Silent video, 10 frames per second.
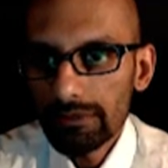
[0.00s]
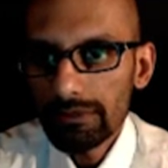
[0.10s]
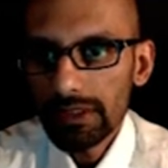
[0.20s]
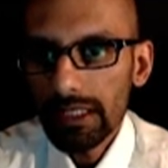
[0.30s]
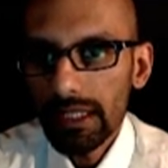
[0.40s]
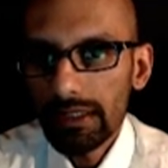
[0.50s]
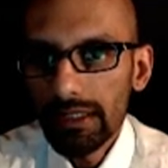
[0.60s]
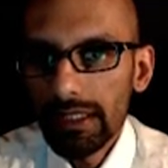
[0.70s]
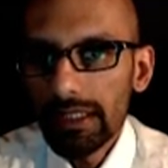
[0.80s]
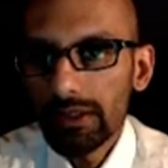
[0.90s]
Okay,
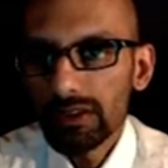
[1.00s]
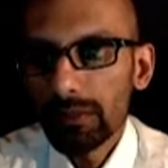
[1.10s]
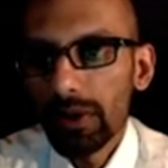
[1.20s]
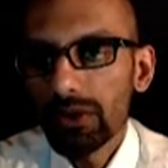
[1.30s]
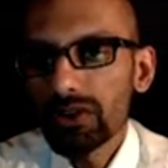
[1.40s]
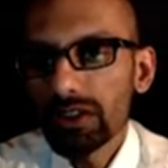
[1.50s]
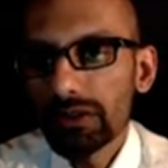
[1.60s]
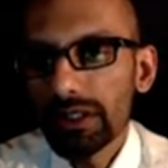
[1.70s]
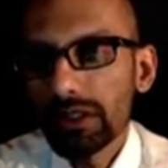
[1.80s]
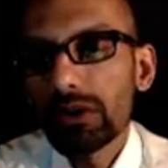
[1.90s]
here's the
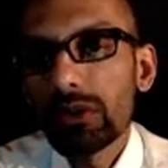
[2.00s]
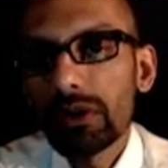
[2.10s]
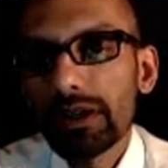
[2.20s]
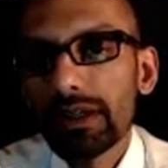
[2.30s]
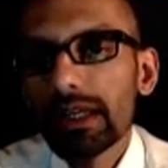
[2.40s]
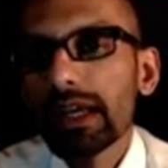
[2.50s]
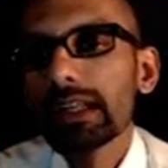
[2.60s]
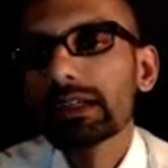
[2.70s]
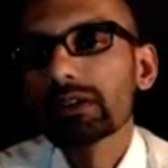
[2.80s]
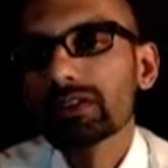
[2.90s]
posterior cord, and
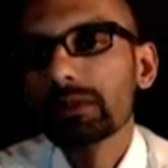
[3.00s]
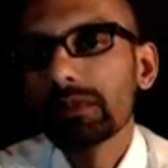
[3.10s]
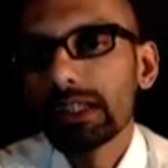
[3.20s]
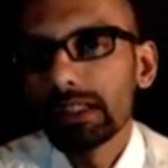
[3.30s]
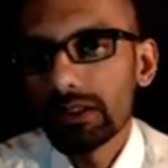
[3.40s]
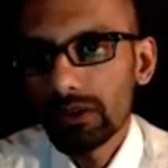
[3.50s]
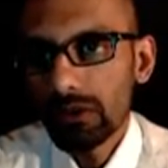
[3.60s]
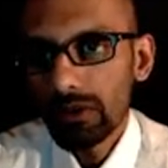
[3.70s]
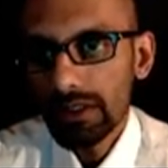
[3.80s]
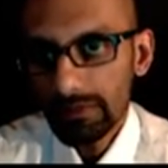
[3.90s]
here's the medial
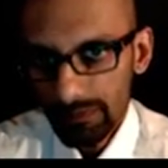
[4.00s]
cord.